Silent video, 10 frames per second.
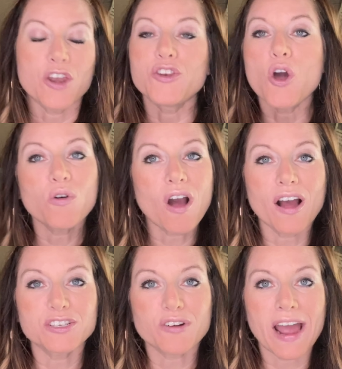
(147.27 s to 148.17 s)
no
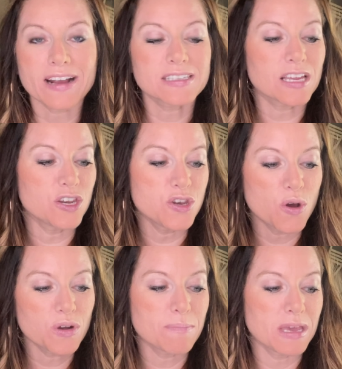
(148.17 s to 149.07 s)
contracts,
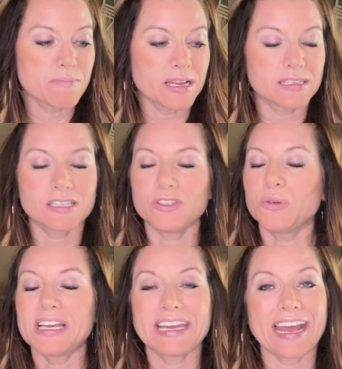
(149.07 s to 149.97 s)
no commitments. You
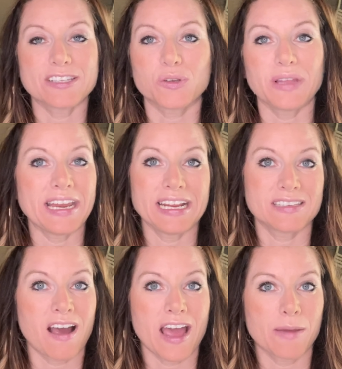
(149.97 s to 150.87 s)
can cancel
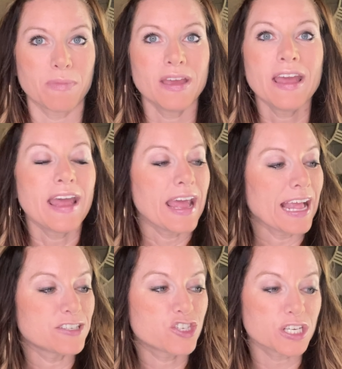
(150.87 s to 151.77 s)
anytime.
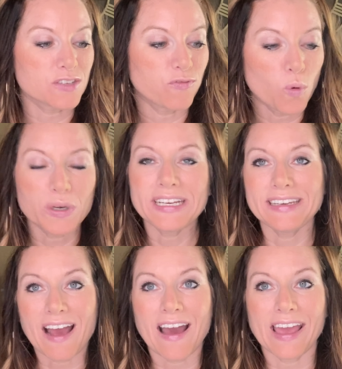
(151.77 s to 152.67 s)
It's just
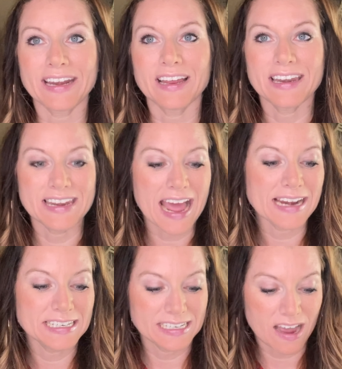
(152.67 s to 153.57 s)

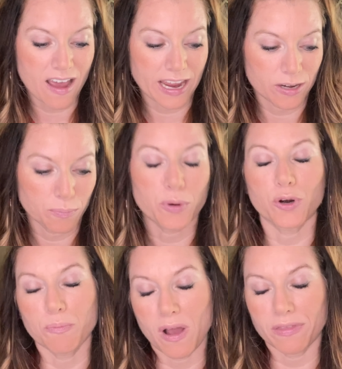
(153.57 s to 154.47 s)
$49.99
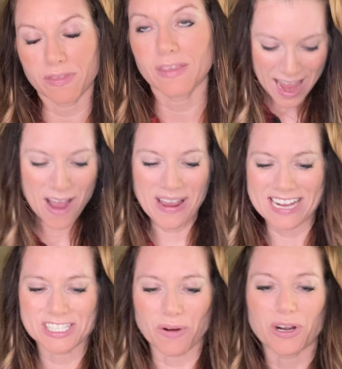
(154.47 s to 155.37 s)
per month. Okay,
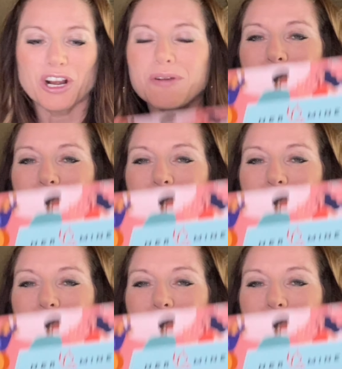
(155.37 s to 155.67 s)
so Her